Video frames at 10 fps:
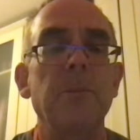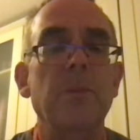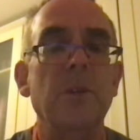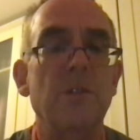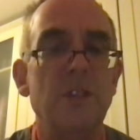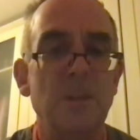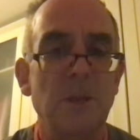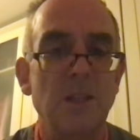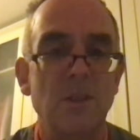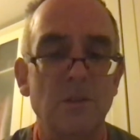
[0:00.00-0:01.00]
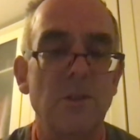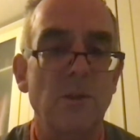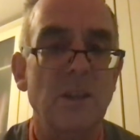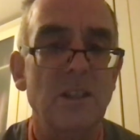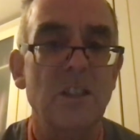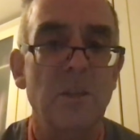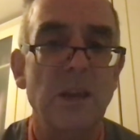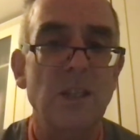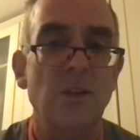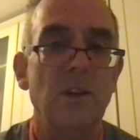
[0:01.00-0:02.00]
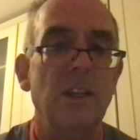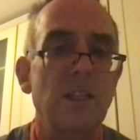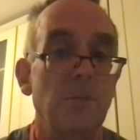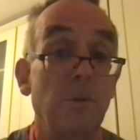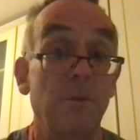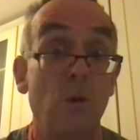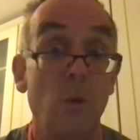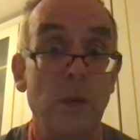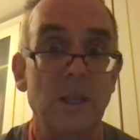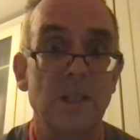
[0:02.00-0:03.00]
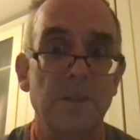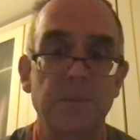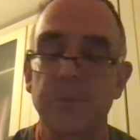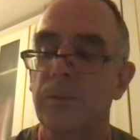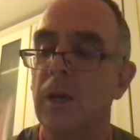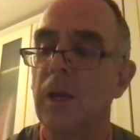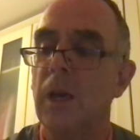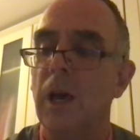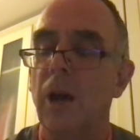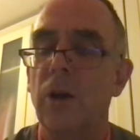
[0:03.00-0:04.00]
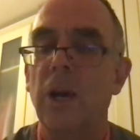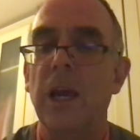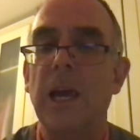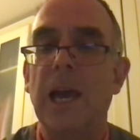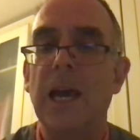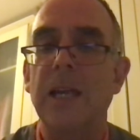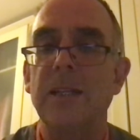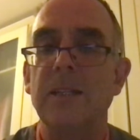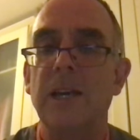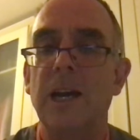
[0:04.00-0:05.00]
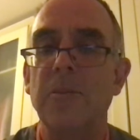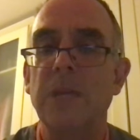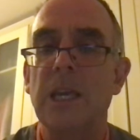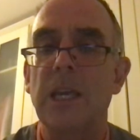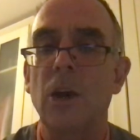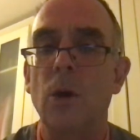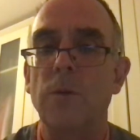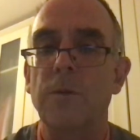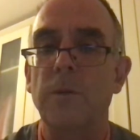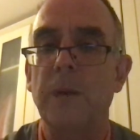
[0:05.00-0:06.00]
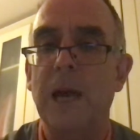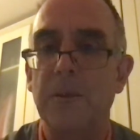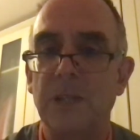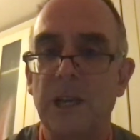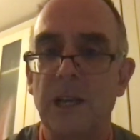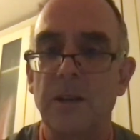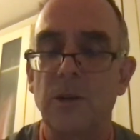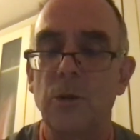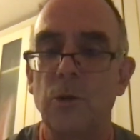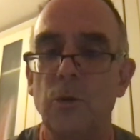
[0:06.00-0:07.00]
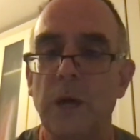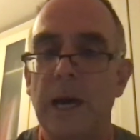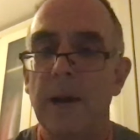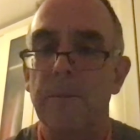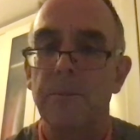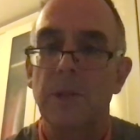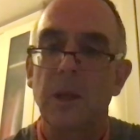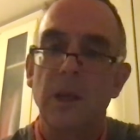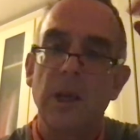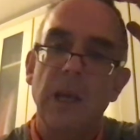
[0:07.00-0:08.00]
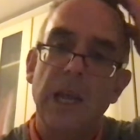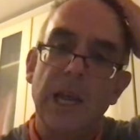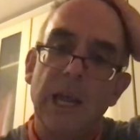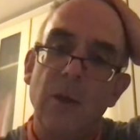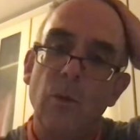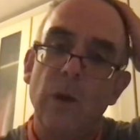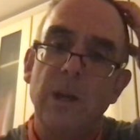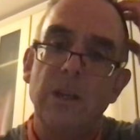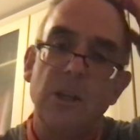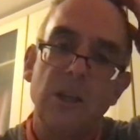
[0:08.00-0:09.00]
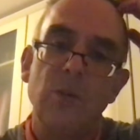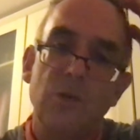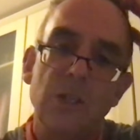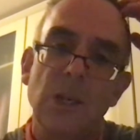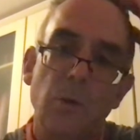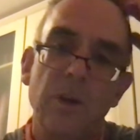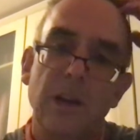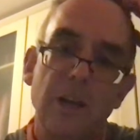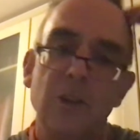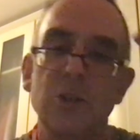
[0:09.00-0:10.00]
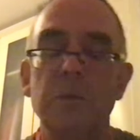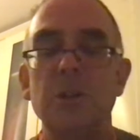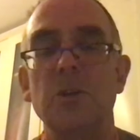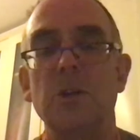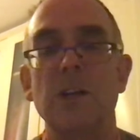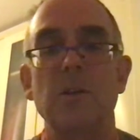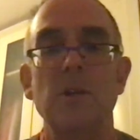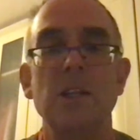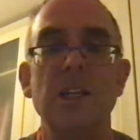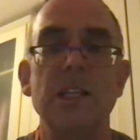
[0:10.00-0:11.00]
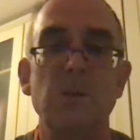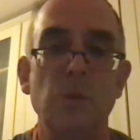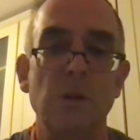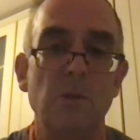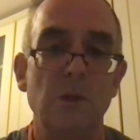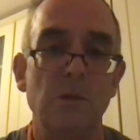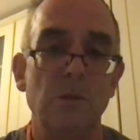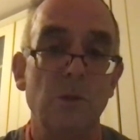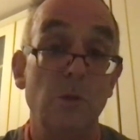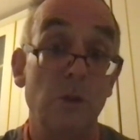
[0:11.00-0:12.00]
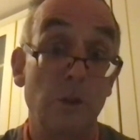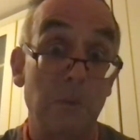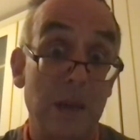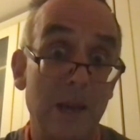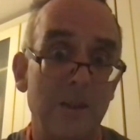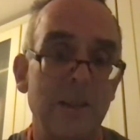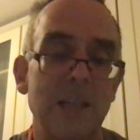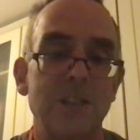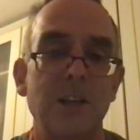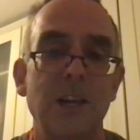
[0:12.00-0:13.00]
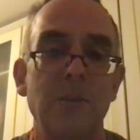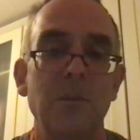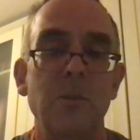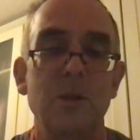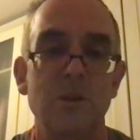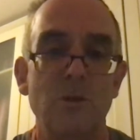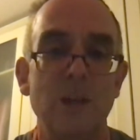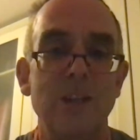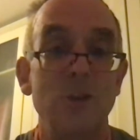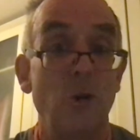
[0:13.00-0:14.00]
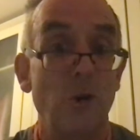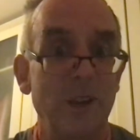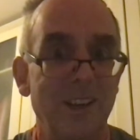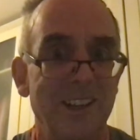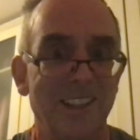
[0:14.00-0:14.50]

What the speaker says: for the semester. For the rest of the semester, I think it's about 4 weeks. Okay, and I'm taking over from Abdal, who, when you see what I'm going to be doing, is will you will look back on that time with great joy,